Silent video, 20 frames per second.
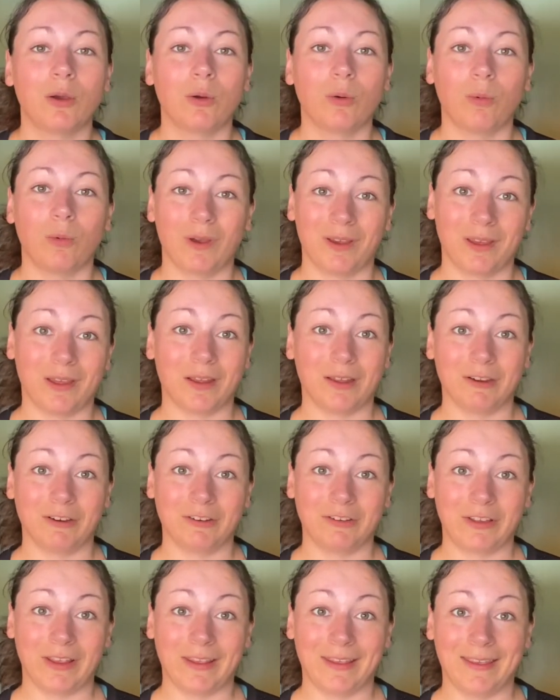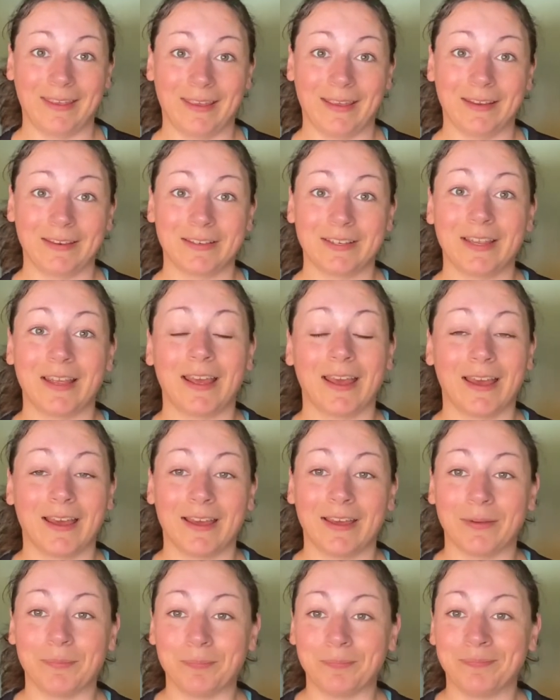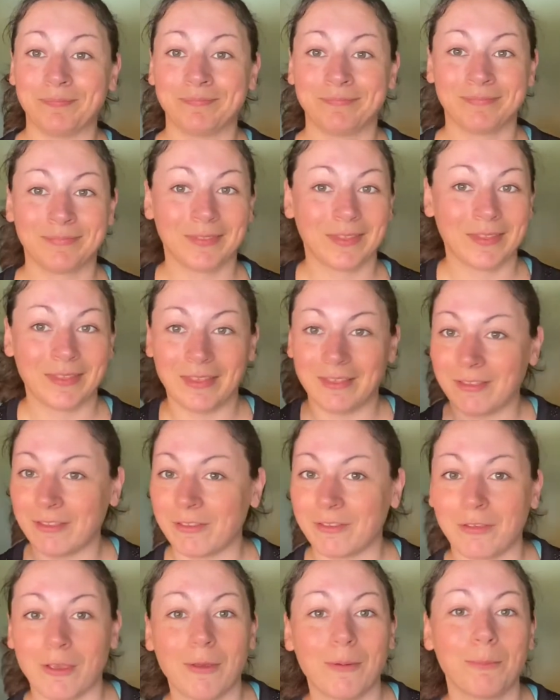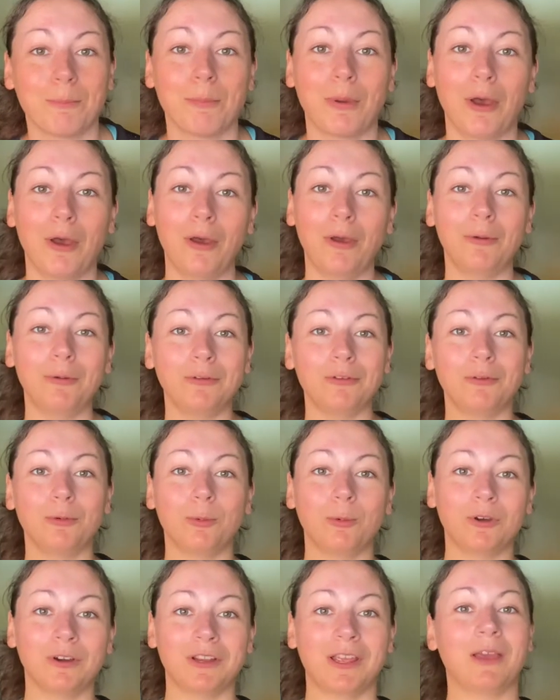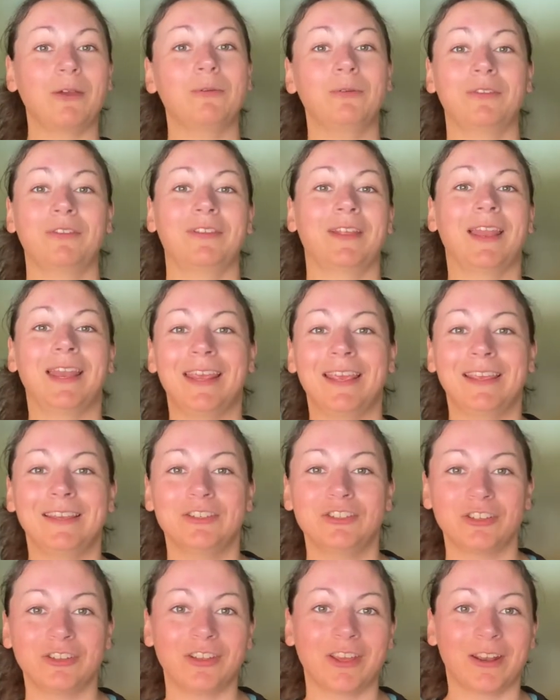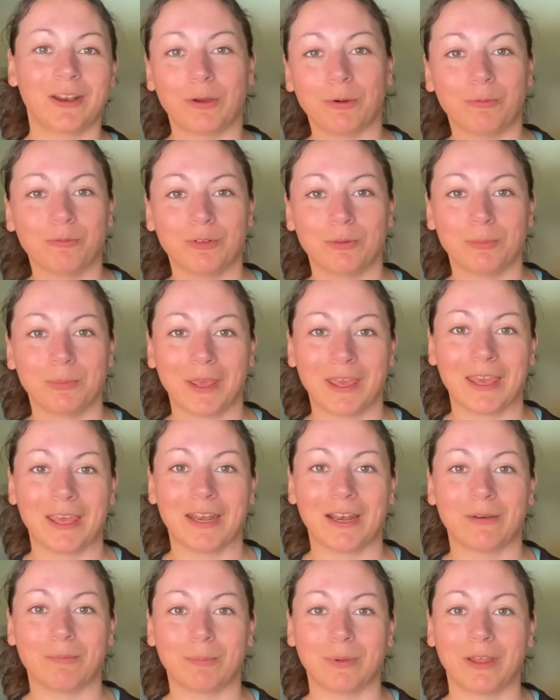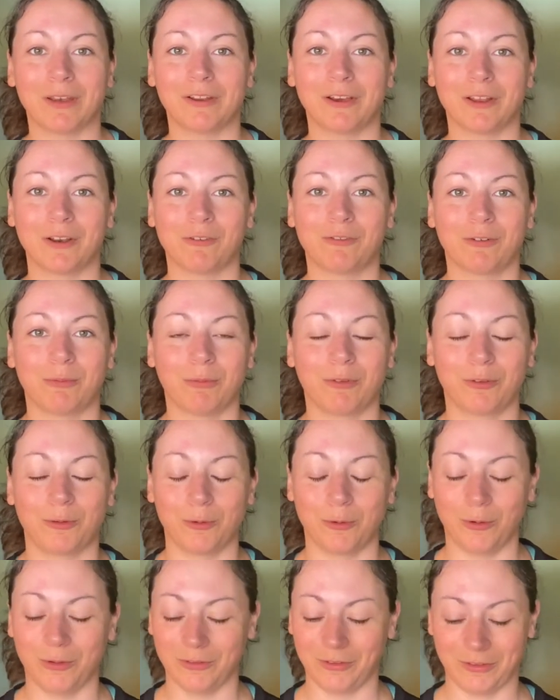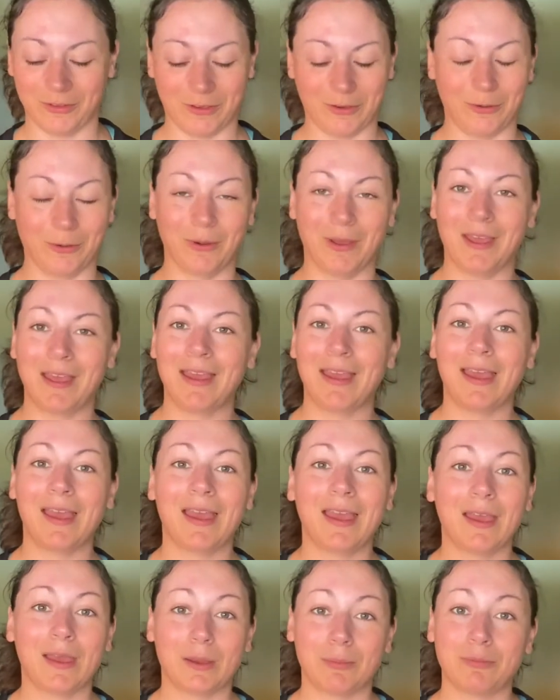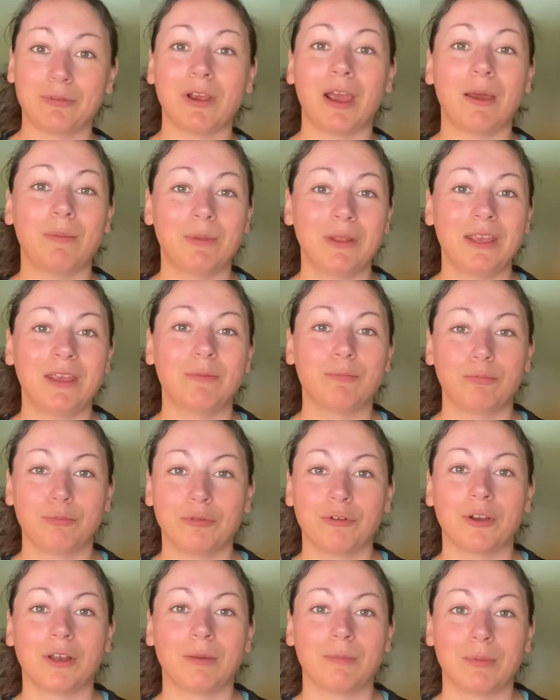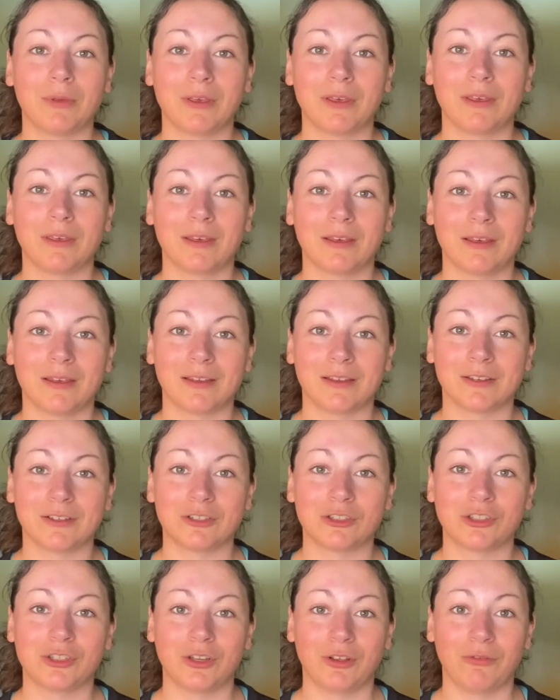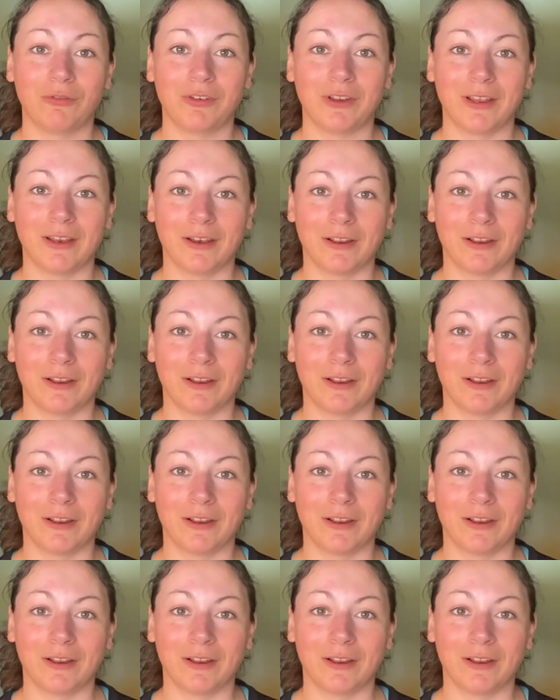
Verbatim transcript: what colors I get. Um, this is post-workout Sunny. Just got home from picking up my daughter from school, so probably a pretty big uh, shift in